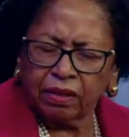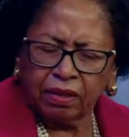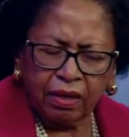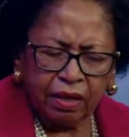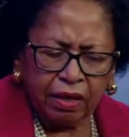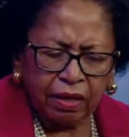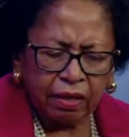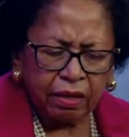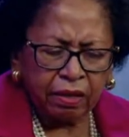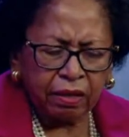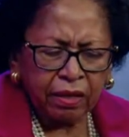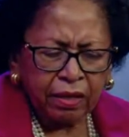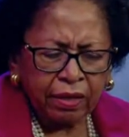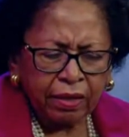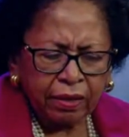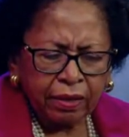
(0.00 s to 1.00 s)
Uh,
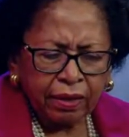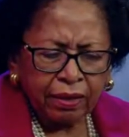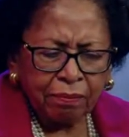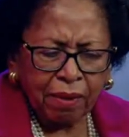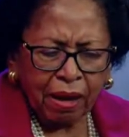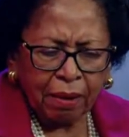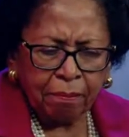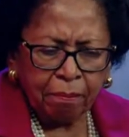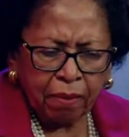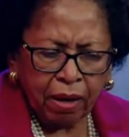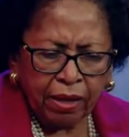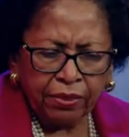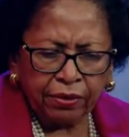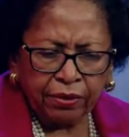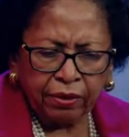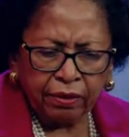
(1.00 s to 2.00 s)
my
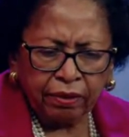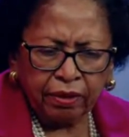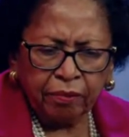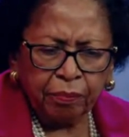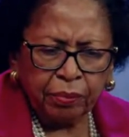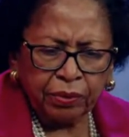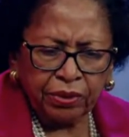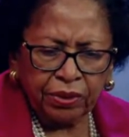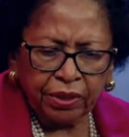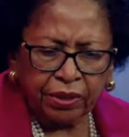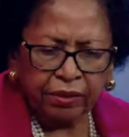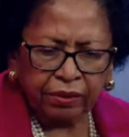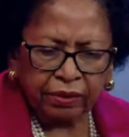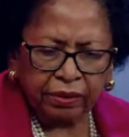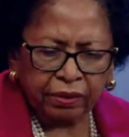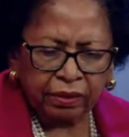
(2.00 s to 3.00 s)
mother, in
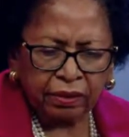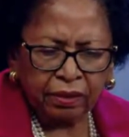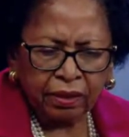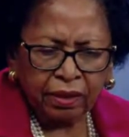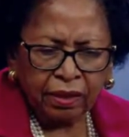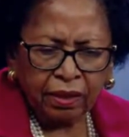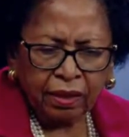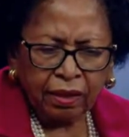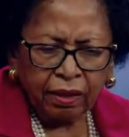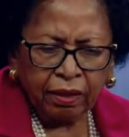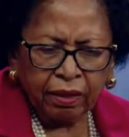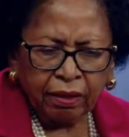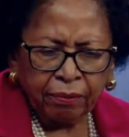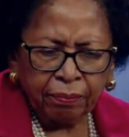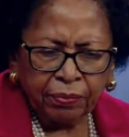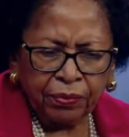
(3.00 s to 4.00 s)
particular,
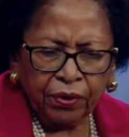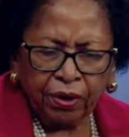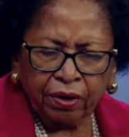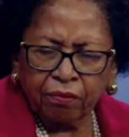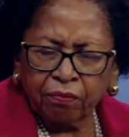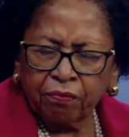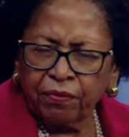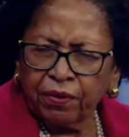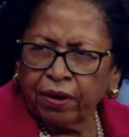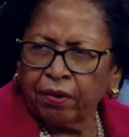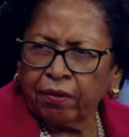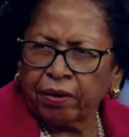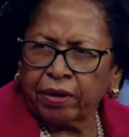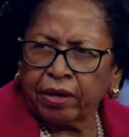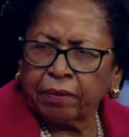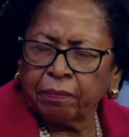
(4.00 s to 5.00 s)
uh, thought it
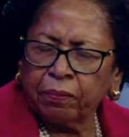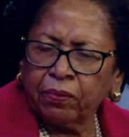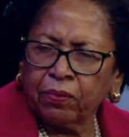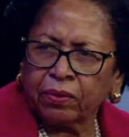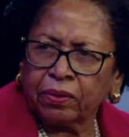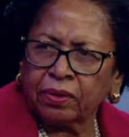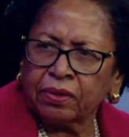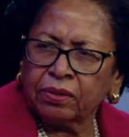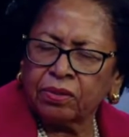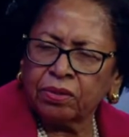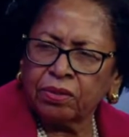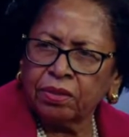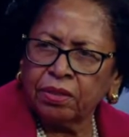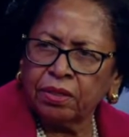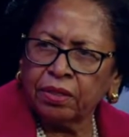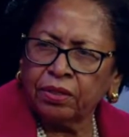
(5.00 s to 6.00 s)
very important to
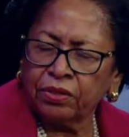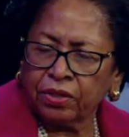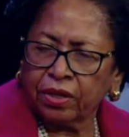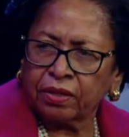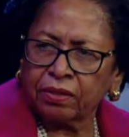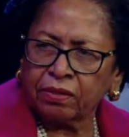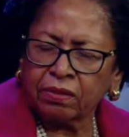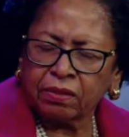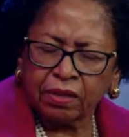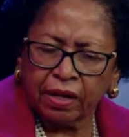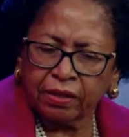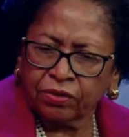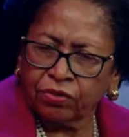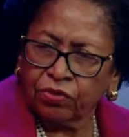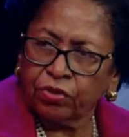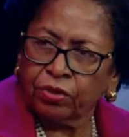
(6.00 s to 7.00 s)
teach us
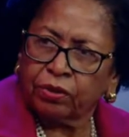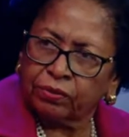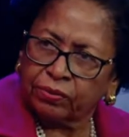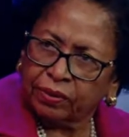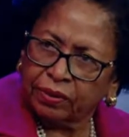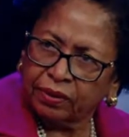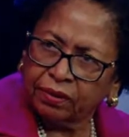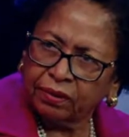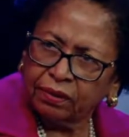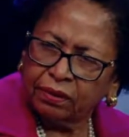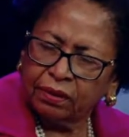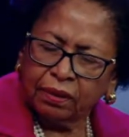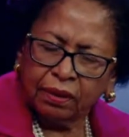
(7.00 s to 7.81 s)
as children mm-hmm